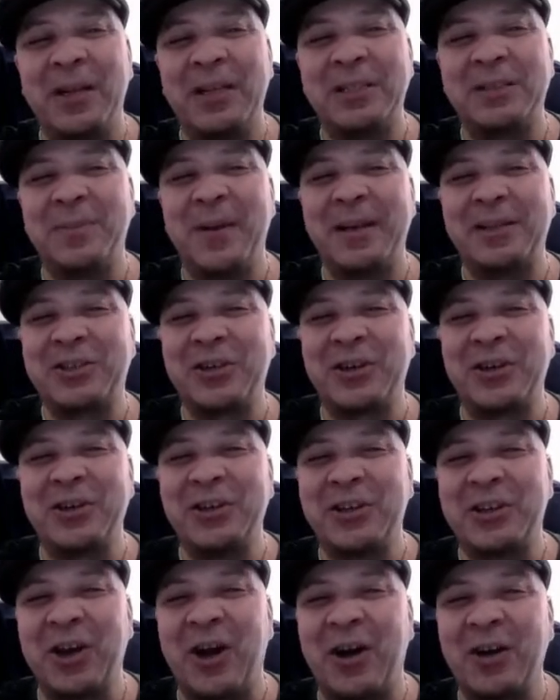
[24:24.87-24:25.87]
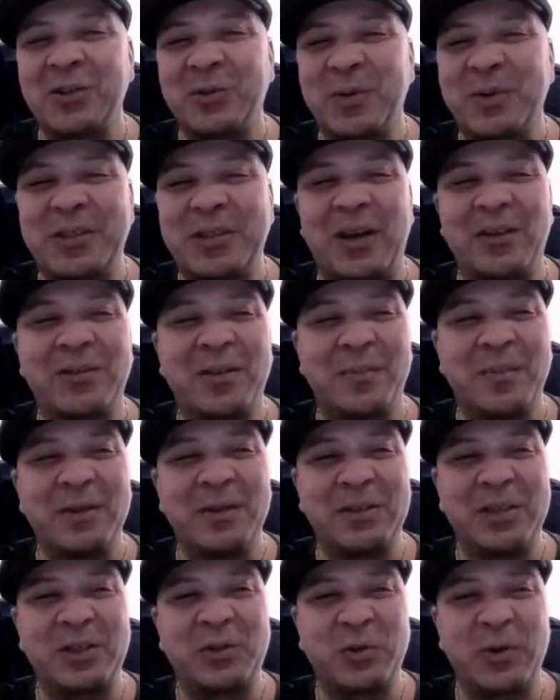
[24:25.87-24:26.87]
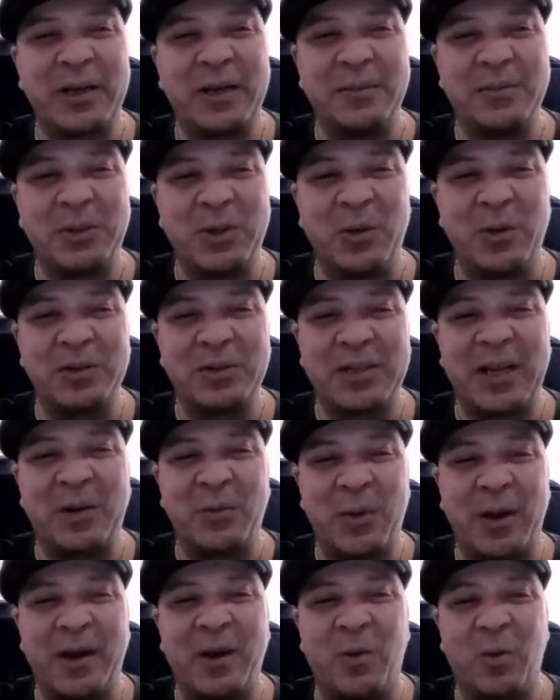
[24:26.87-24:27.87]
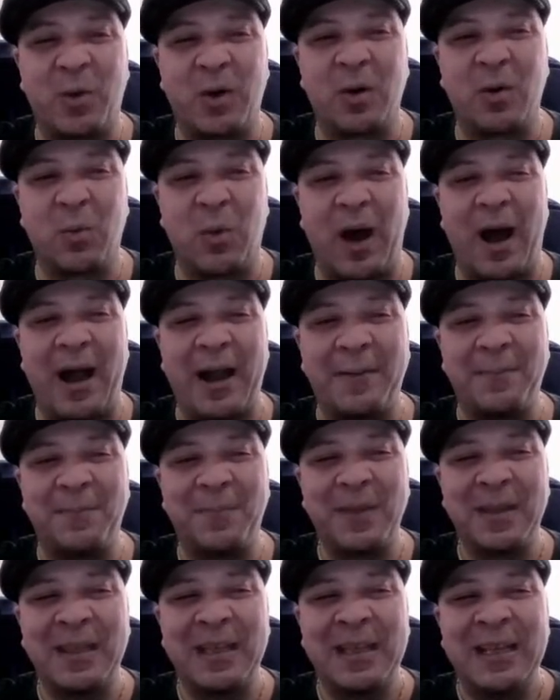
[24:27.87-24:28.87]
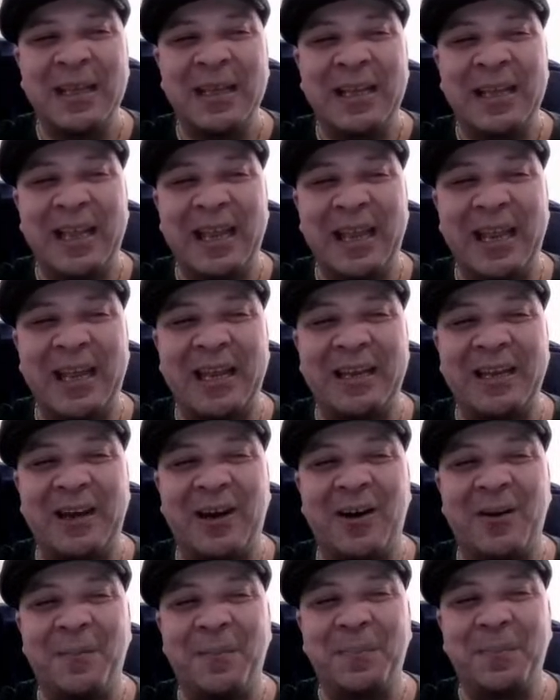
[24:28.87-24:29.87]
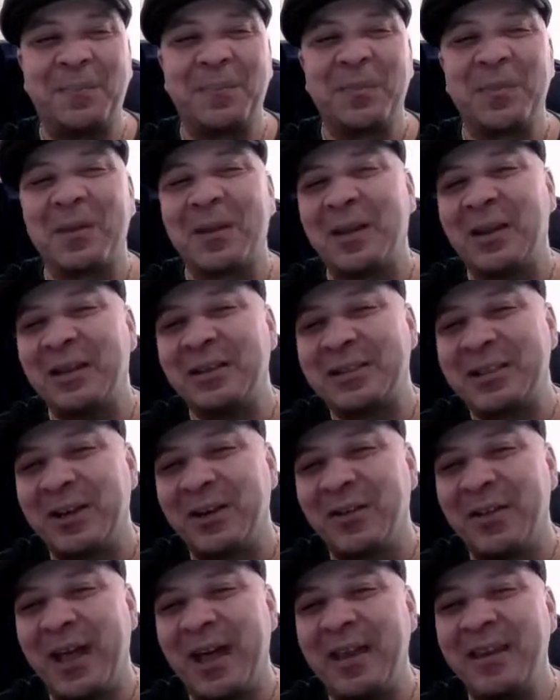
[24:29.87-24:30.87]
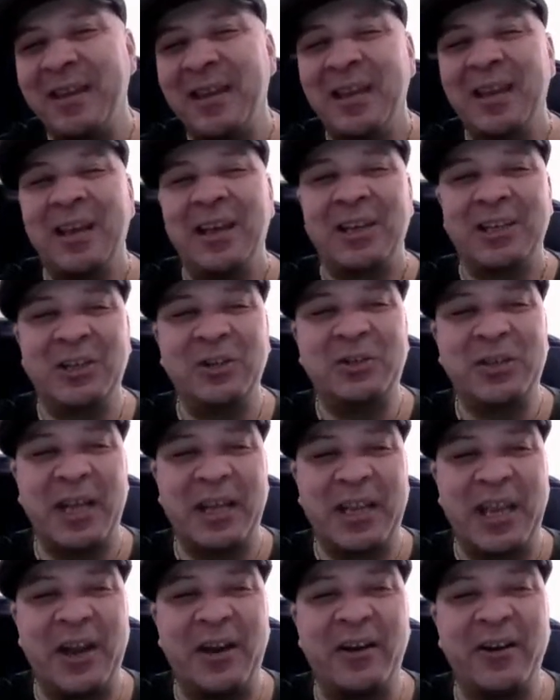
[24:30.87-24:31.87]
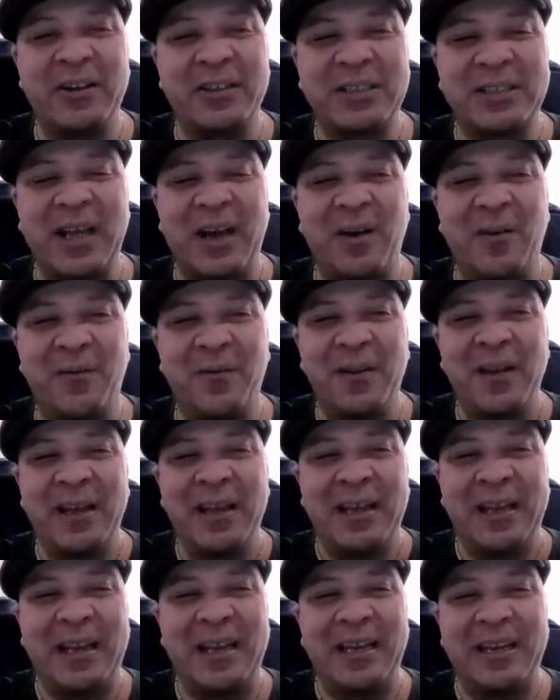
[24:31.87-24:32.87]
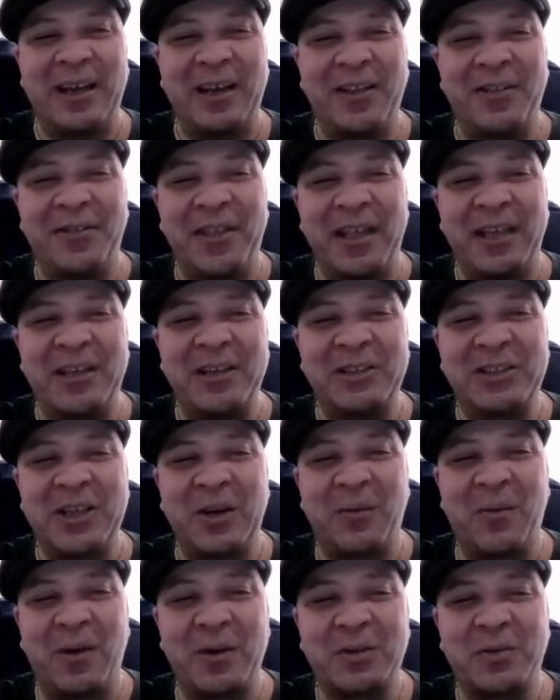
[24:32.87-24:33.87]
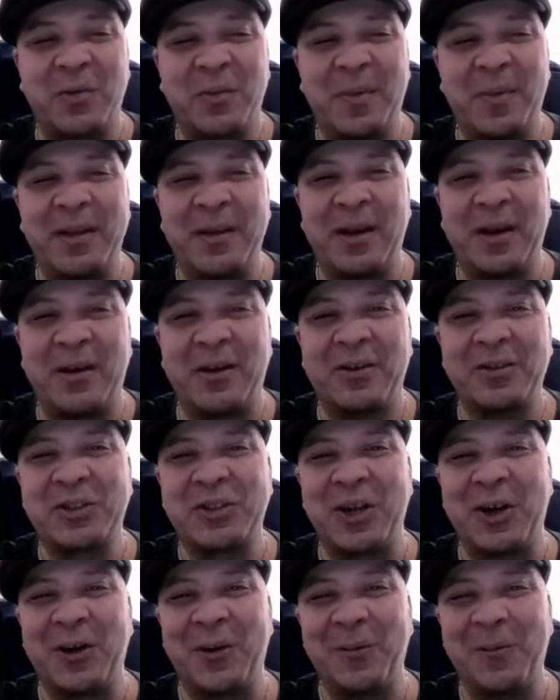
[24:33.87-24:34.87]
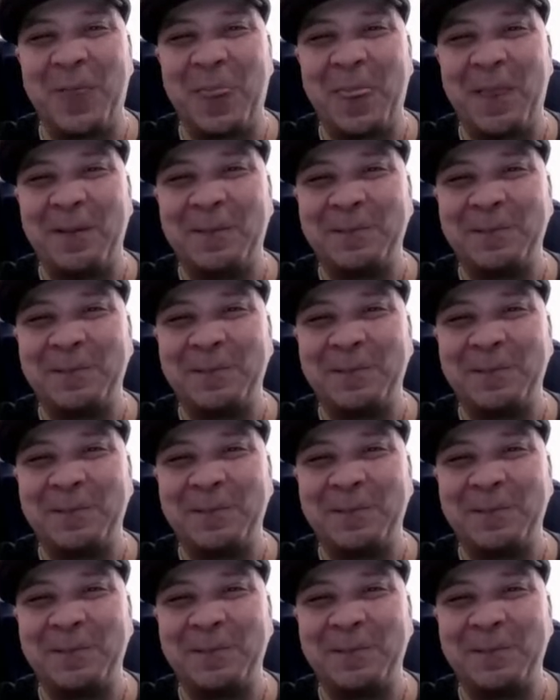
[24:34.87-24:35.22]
please make sure you can always reach out to Music Dreams USA Radio Worldwide. And until then, you take care of yourself. And thank you so much for being on our show.